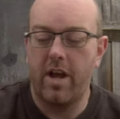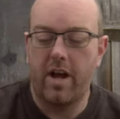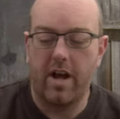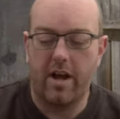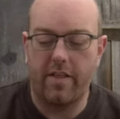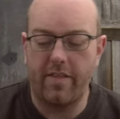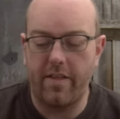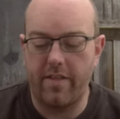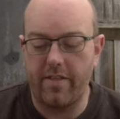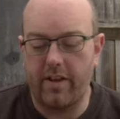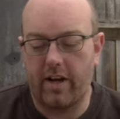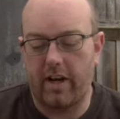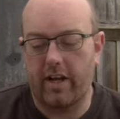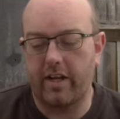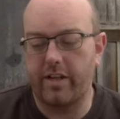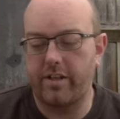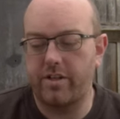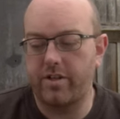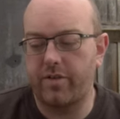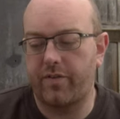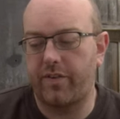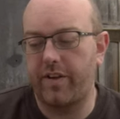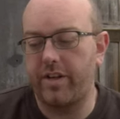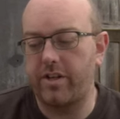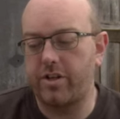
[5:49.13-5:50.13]
and then the
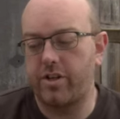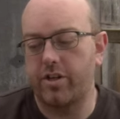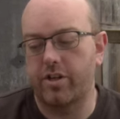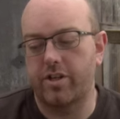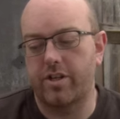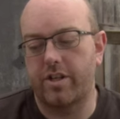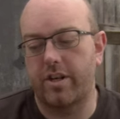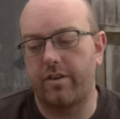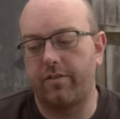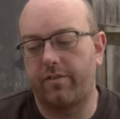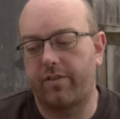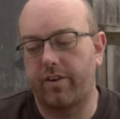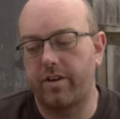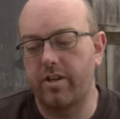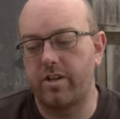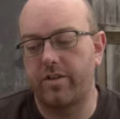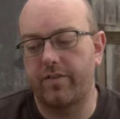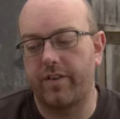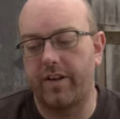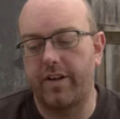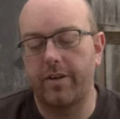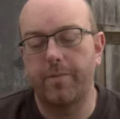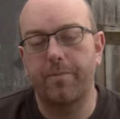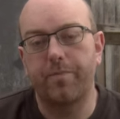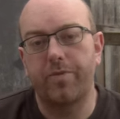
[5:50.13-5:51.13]
lights fit just in front of
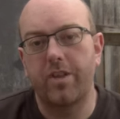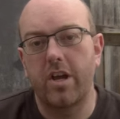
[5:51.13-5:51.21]
it.